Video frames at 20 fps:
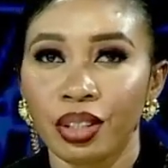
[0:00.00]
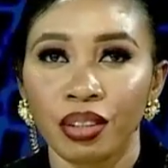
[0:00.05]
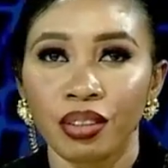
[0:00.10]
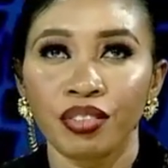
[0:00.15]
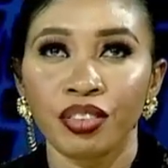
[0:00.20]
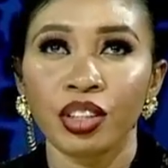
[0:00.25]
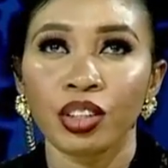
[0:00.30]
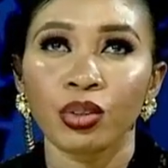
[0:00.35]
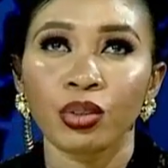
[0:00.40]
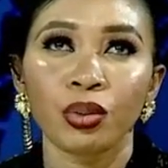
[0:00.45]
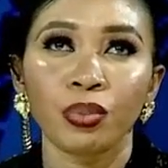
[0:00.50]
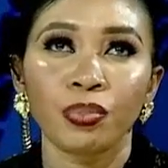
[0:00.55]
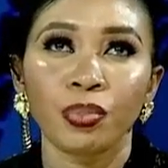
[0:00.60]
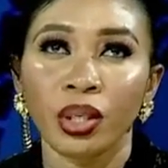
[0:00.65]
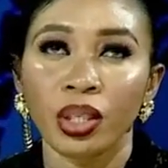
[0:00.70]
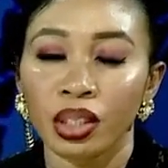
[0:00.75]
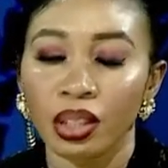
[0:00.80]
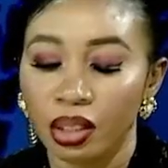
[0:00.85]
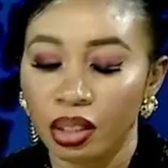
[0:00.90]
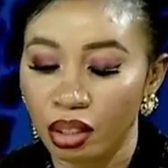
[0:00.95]
Fiscal
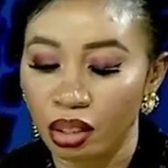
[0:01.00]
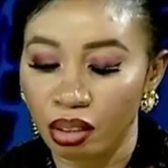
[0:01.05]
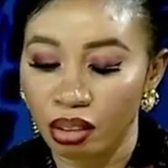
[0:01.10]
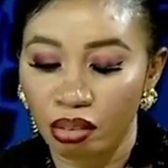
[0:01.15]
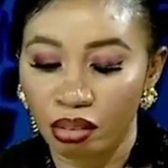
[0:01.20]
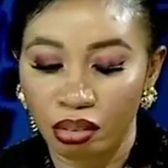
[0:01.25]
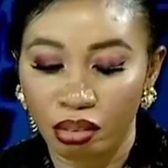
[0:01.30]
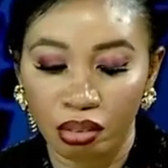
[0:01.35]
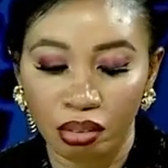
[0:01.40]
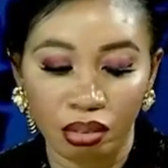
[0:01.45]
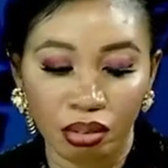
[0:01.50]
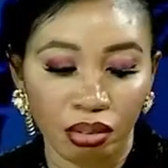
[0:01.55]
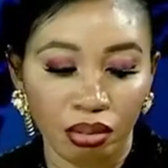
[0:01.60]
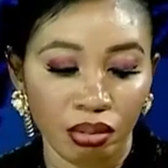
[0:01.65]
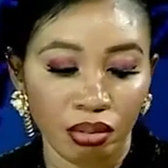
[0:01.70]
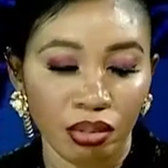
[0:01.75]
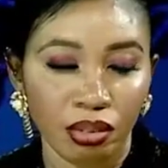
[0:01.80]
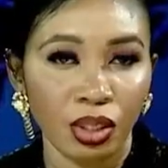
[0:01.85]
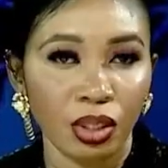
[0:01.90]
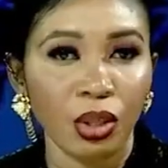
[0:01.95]
policy. Mm.
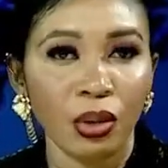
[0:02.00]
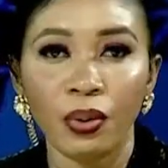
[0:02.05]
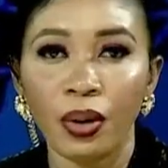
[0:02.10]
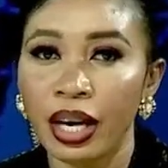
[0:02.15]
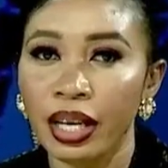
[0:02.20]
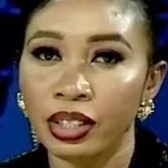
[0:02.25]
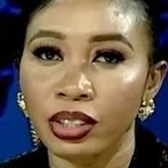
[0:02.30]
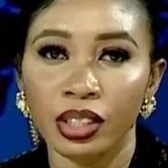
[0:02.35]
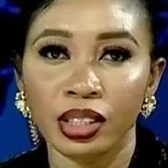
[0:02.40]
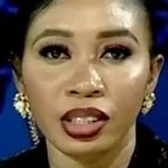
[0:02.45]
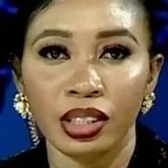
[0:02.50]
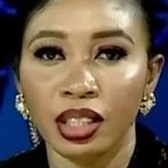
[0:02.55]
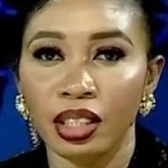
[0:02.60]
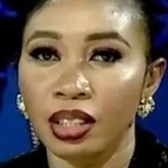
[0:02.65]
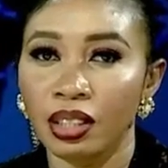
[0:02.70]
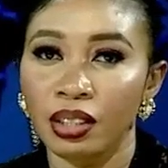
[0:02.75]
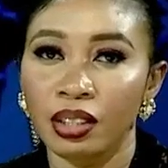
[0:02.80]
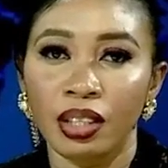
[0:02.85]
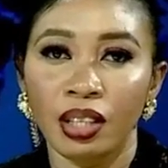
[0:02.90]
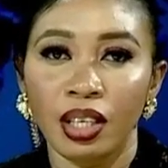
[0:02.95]
You know why I just g
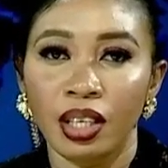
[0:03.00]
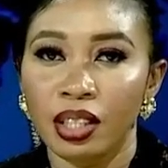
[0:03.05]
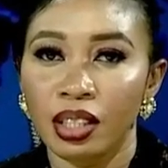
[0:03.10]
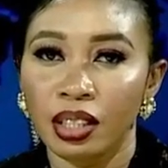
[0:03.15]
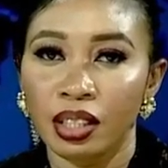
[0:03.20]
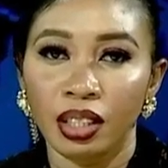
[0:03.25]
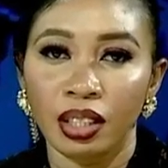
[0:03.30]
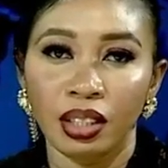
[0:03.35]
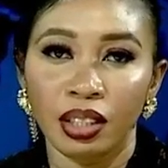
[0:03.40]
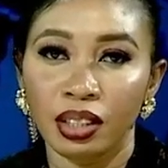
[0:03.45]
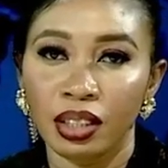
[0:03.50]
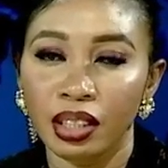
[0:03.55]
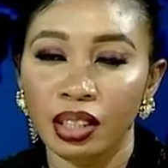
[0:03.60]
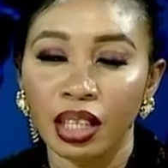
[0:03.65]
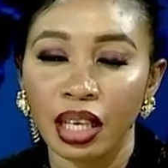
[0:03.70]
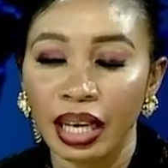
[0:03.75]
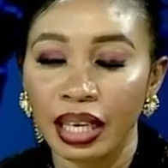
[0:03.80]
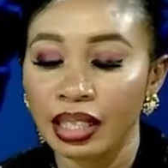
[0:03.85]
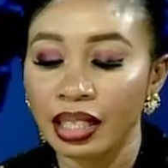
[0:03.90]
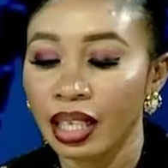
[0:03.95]
did
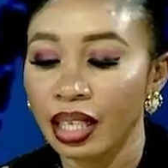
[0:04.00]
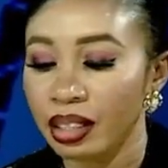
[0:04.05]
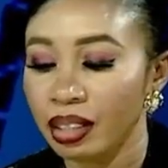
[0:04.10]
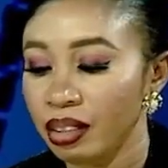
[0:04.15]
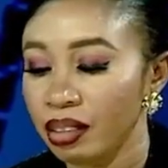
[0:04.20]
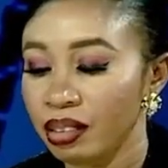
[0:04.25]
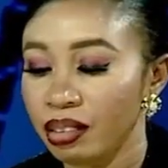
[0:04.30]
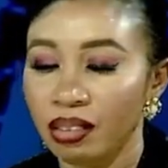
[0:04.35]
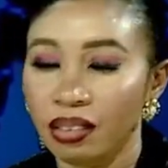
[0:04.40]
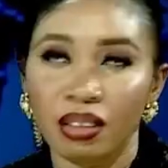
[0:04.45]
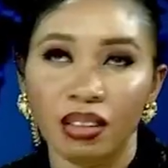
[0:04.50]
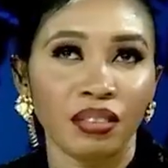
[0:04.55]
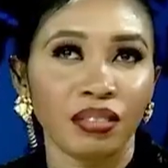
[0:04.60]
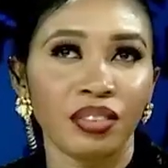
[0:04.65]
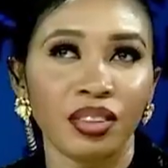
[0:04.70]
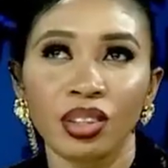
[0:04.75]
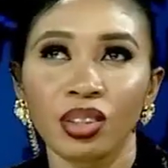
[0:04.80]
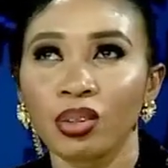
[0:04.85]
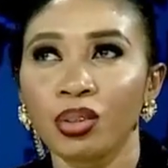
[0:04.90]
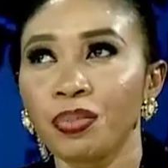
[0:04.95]
like that?
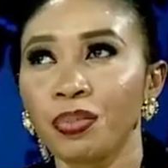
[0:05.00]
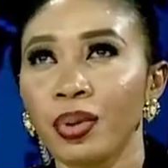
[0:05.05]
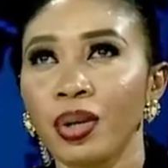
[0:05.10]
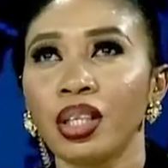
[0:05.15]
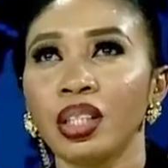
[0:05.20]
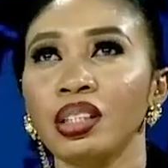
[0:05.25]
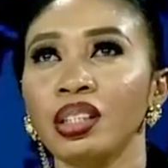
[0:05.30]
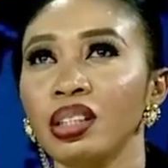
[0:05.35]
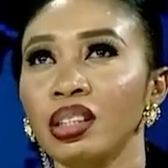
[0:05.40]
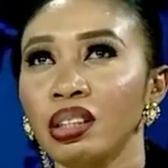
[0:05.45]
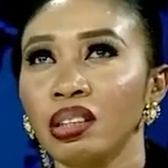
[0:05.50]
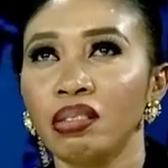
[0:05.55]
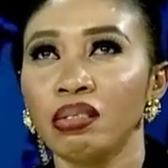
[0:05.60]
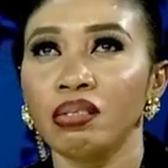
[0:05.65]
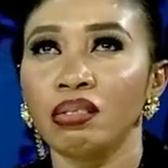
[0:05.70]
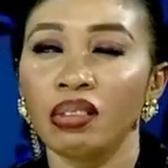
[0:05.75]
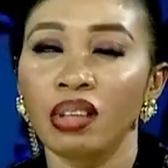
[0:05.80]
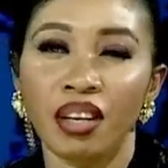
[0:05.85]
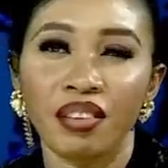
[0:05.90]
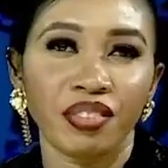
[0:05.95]
Fiscal policy.
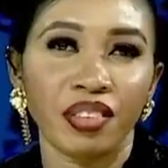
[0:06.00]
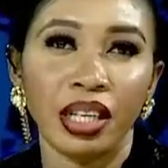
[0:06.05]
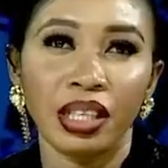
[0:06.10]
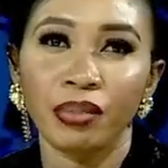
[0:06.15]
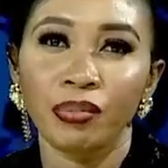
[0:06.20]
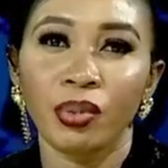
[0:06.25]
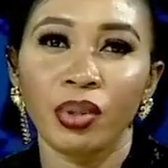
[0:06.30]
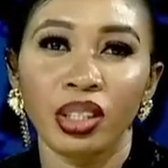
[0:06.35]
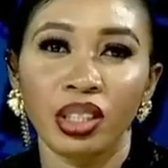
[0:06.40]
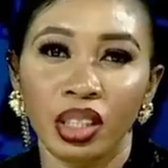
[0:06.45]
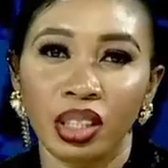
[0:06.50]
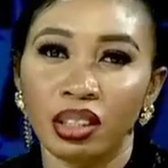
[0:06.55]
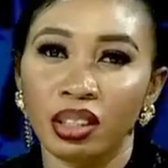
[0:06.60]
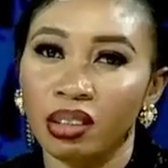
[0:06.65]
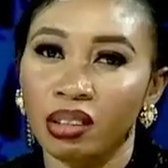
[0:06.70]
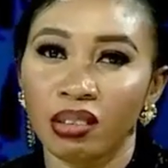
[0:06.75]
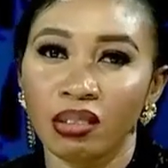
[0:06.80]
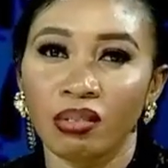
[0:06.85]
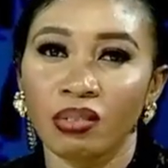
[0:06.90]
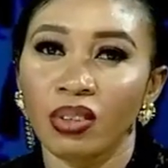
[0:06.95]
After the budget,
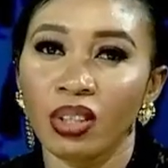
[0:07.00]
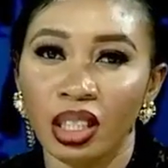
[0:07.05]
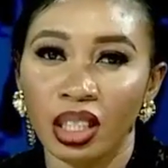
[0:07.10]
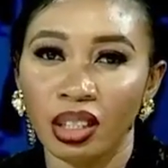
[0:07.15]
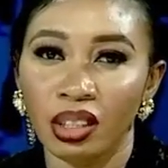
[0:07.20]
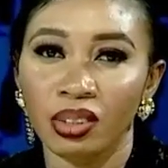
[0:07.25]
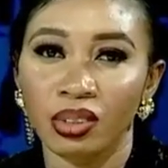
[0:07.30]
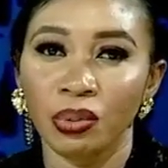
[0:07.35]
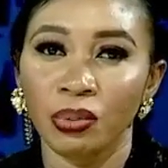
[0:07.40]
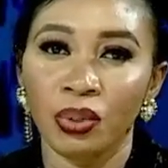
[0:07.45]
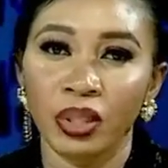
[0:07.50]
what else do we